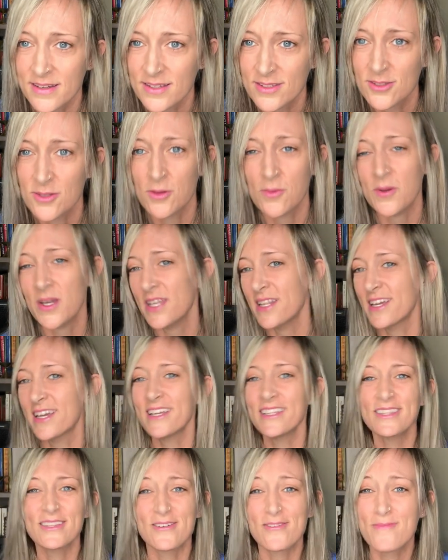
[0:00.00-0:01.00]
So we
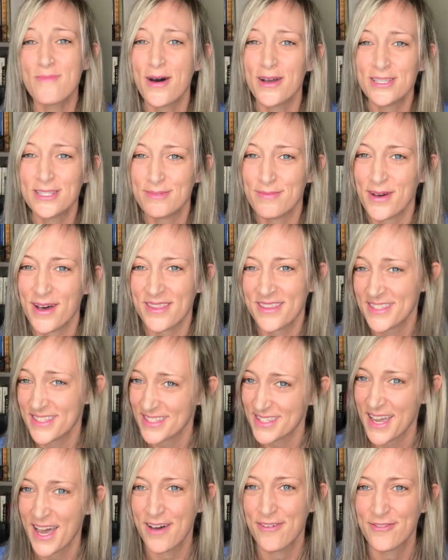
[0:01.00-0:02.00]
didn't learn much about the
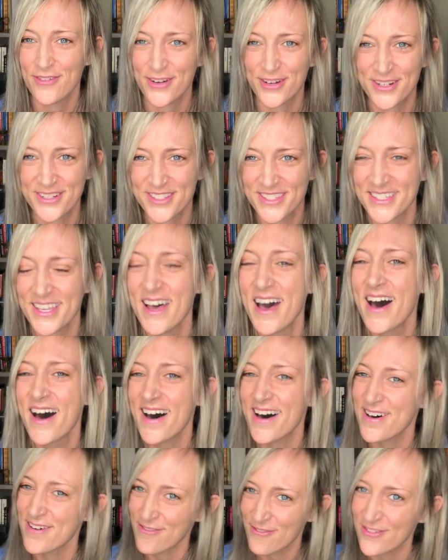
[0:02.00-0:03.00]
Staffords
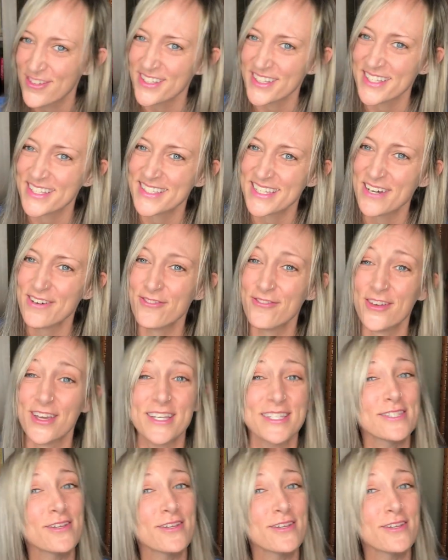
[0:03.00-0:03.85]
of Philadelphia.